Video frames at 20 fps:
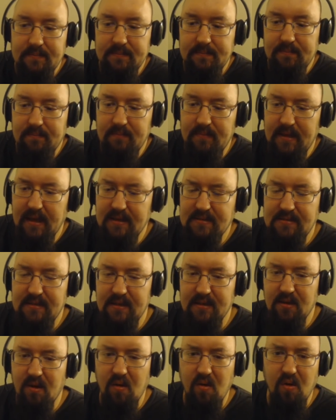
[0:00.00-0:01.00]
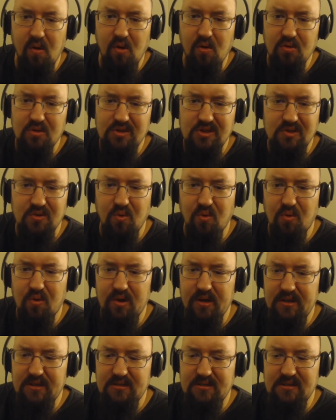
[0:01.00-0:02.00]
I'm guessing the whole
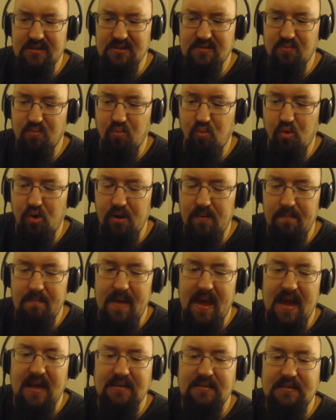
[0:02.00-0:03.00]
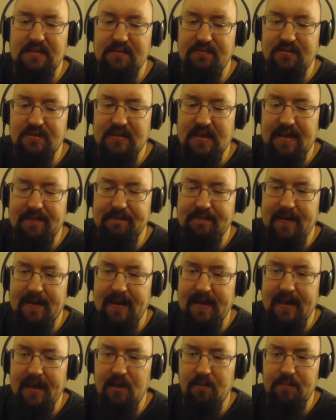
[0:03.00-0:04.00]
story is this one massive
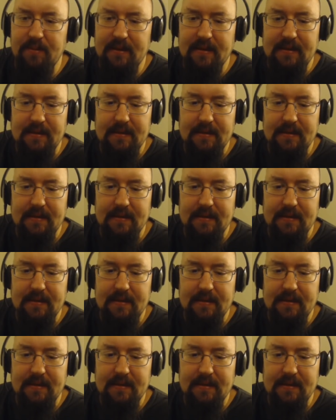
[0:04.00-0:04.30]
sci-fi epic.